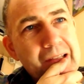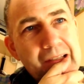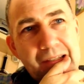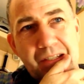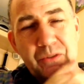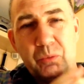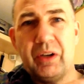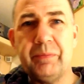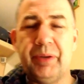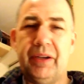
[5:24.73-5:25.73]
just
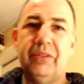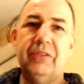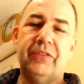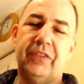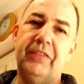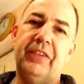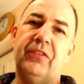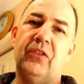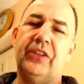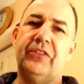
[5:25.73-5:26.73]
£1 for every
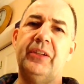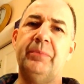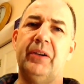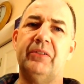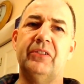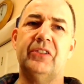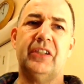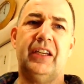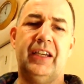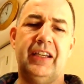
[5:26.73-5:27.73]

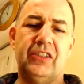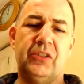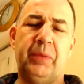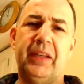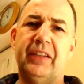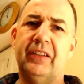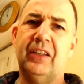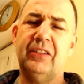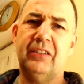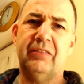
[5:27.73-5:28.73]
£43 spent in
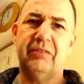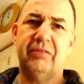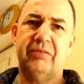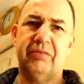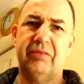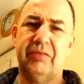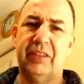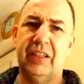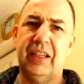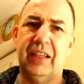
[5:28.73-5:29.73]
London.
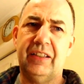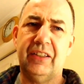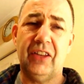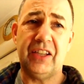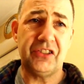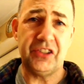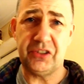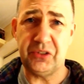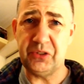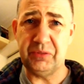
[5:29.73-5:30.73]
Now that's just
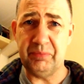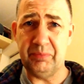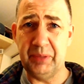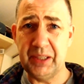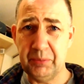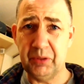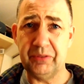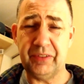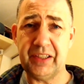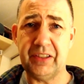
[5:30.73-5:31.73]
using minimal
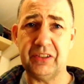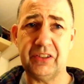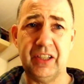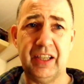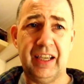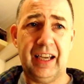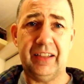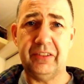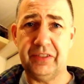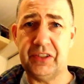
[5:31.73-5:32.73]
figures and
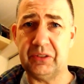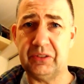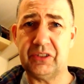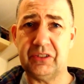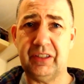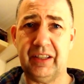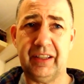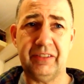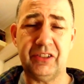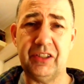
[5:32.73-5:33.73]
official
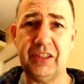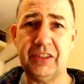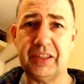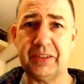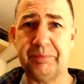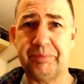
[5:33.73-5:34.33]
statistics.